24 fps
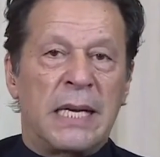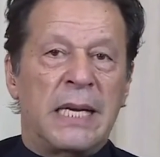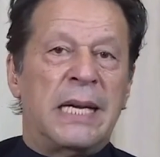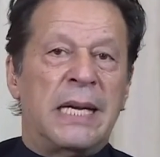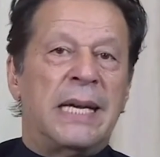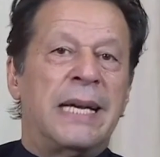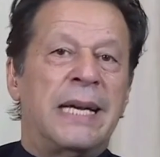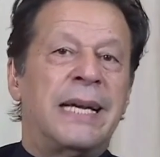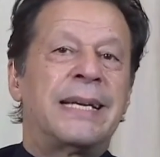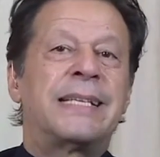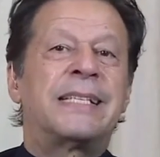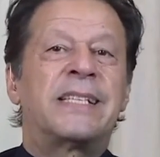
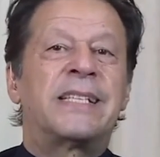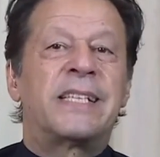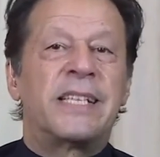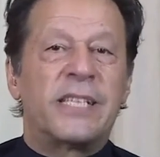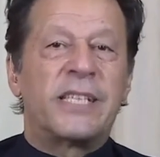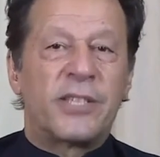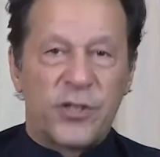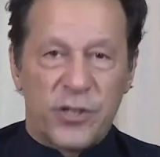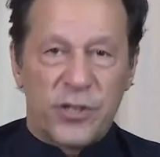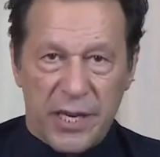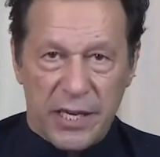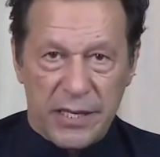It is
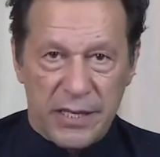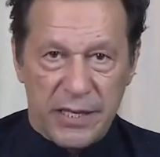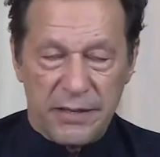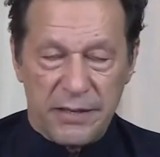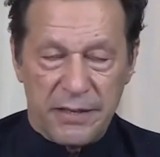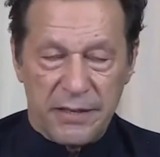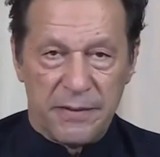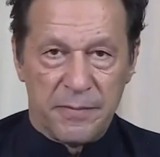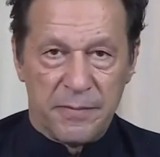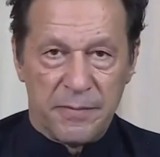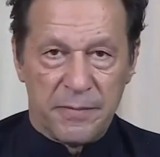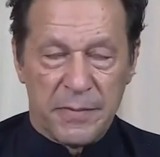destructive.
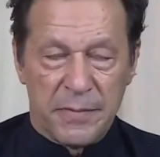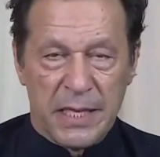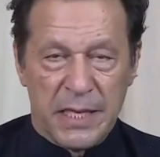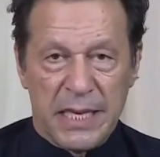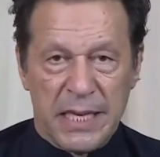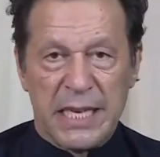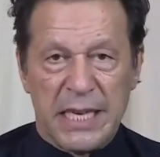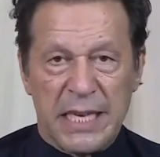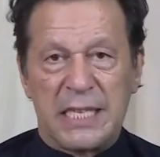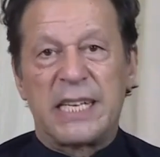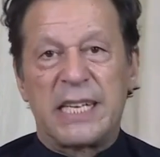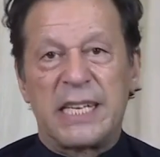
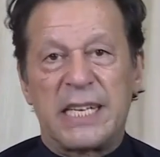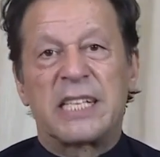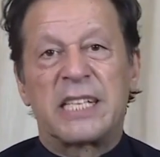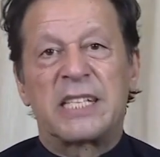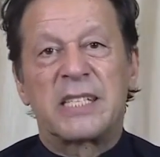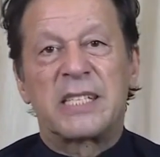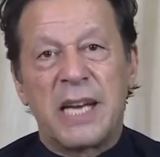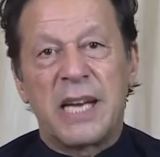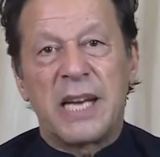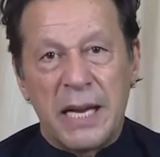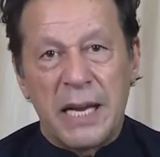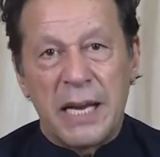It takes
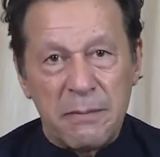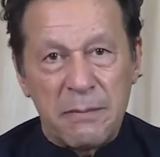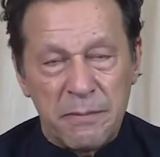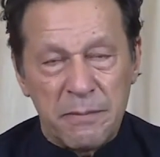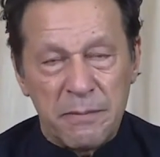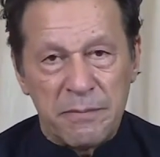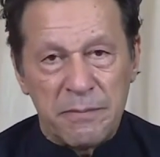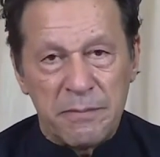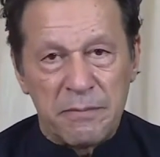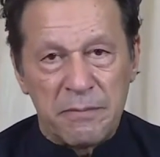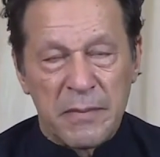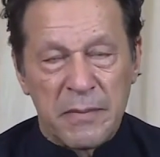
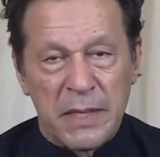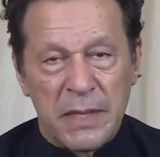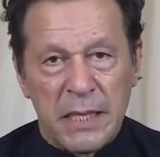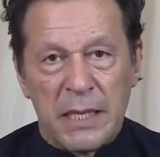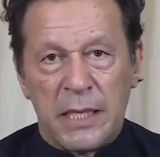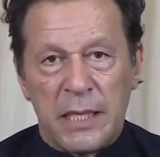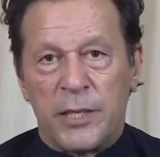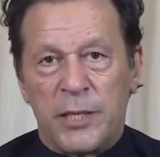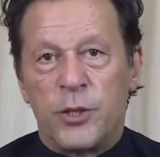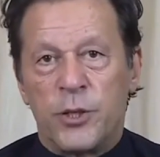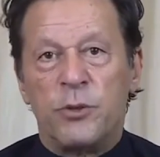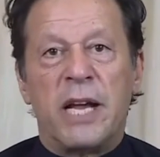time.
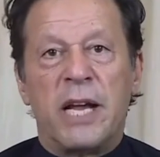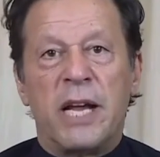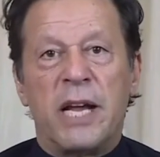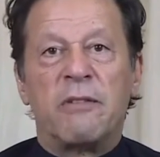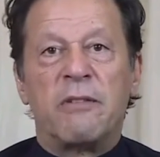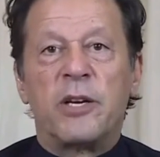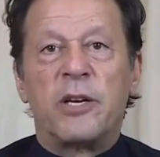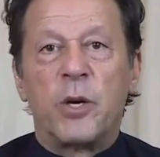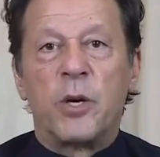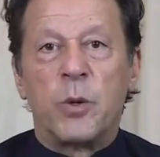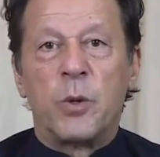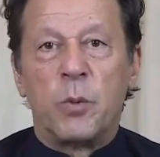You
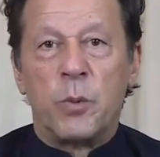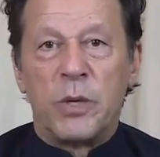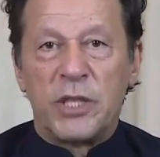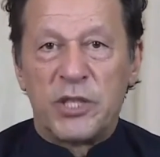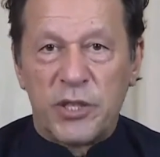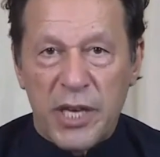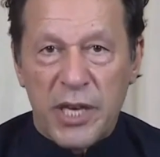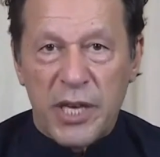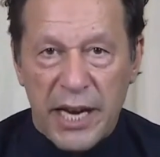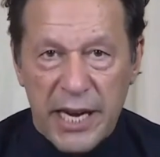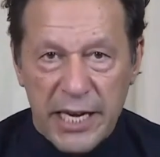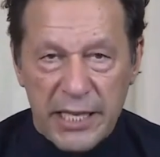never know which
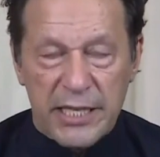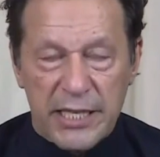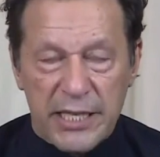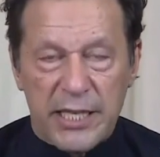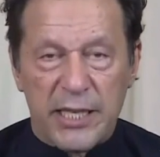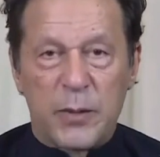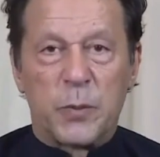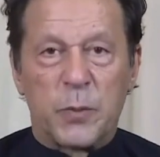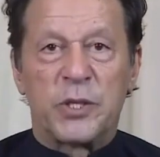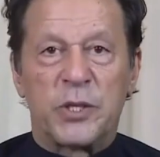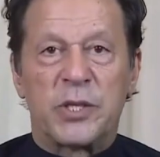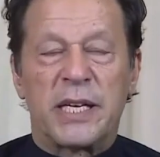direction it
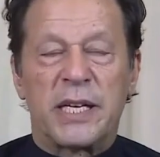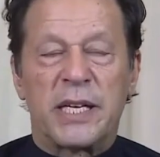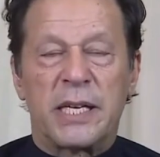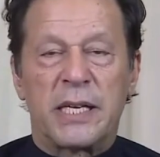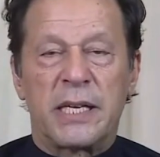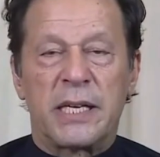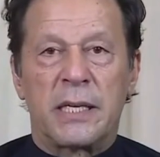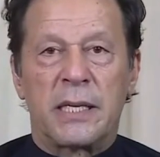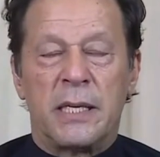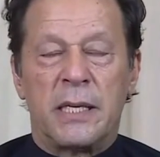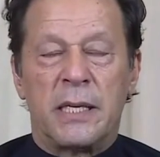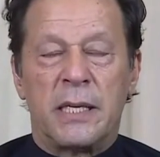would take.
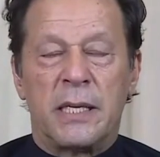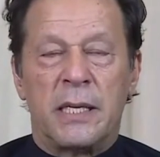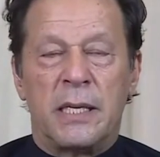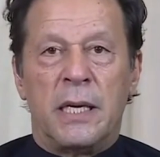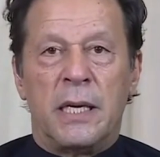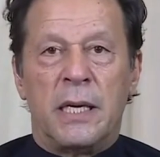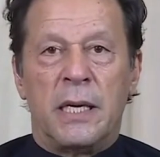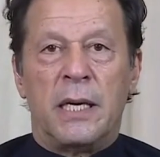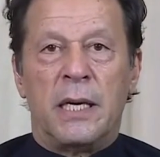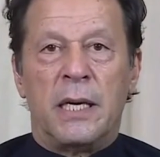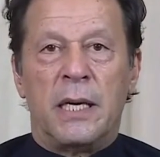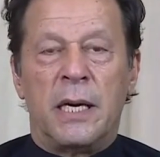
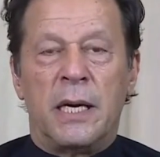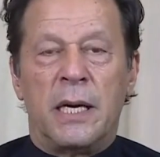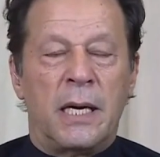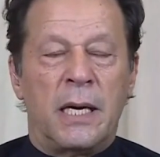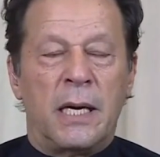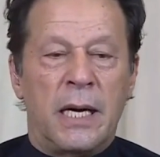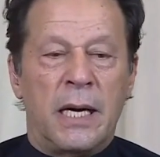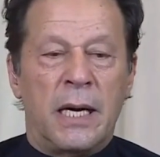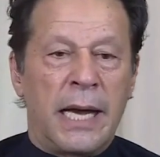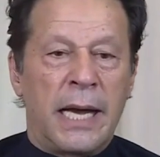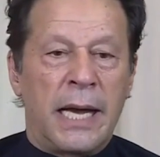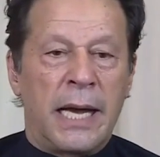
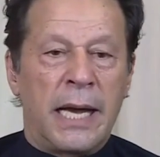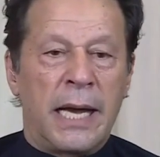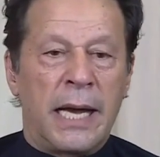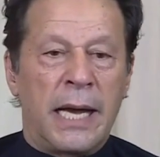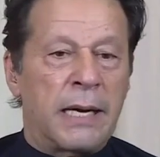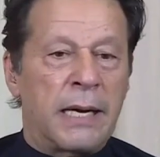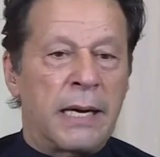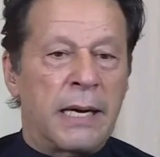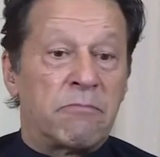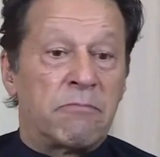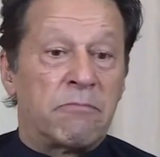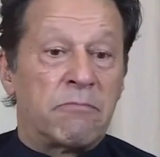And
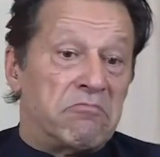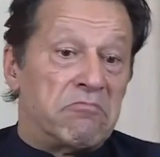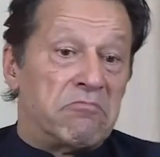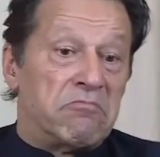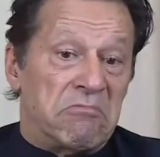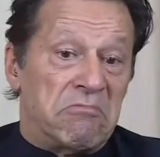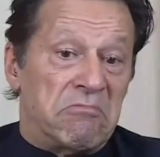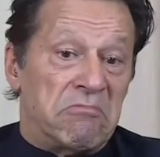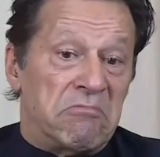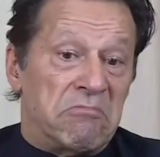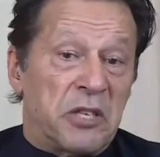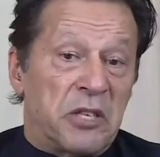
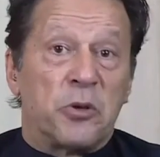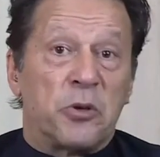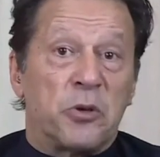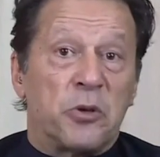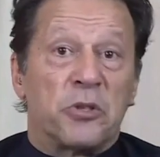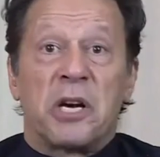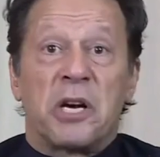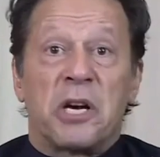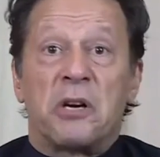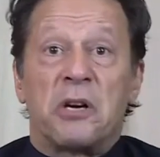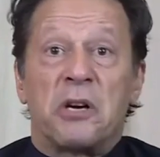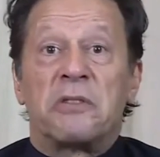it
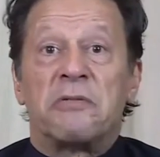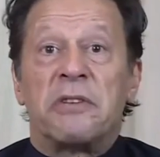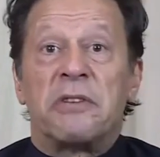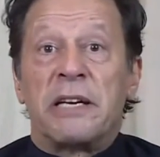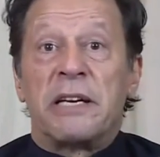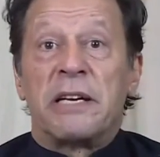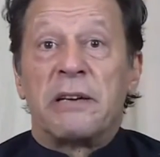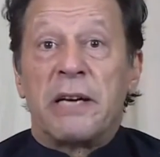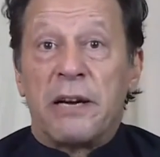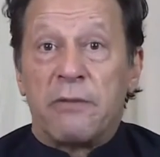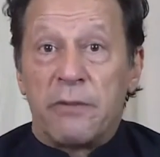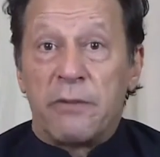goes out of
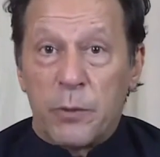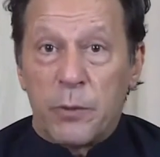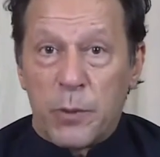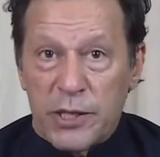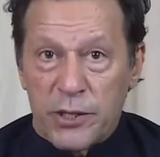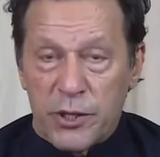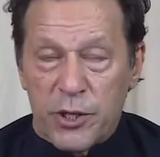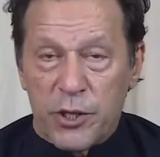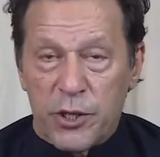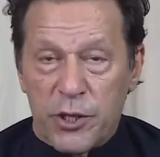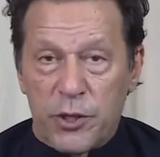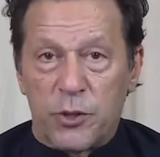everyone's
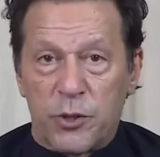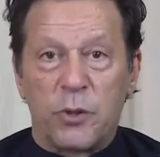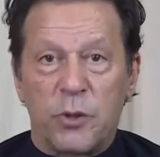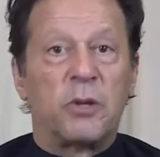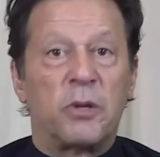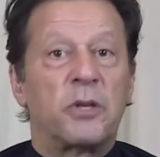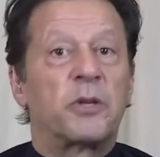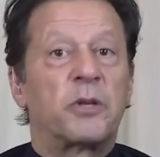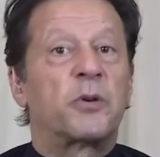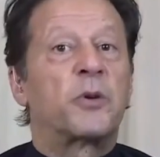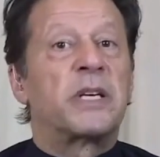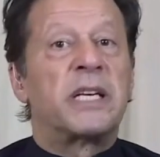control,
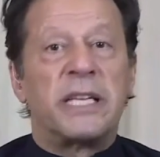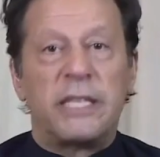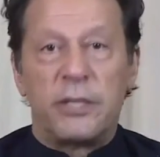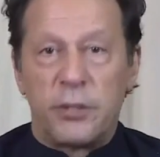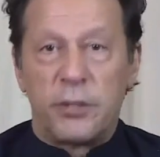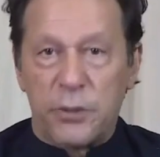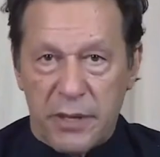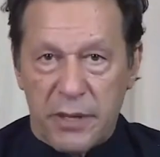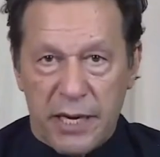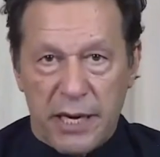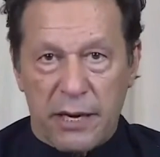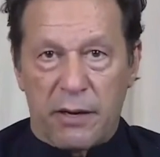could lead to
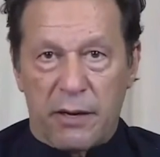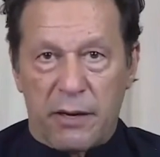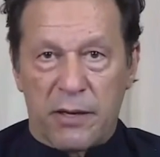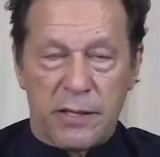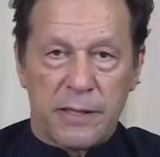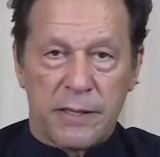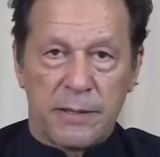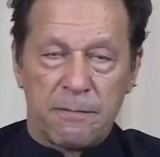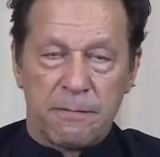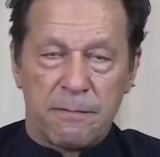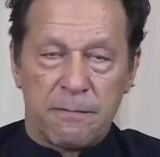chaos.